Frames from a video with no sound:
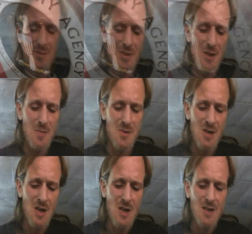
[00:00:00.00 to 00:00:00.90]
types.
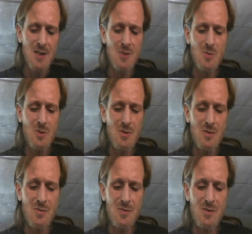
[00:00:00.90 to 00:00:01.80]
There
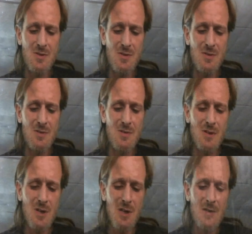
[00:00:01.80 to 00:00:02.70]
were the...
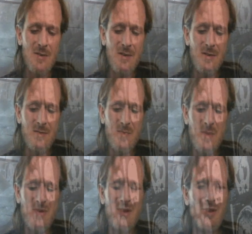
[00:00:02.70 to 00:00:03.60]
the
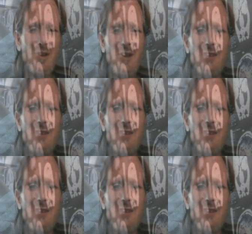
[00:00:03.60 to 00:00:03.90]
people that looked like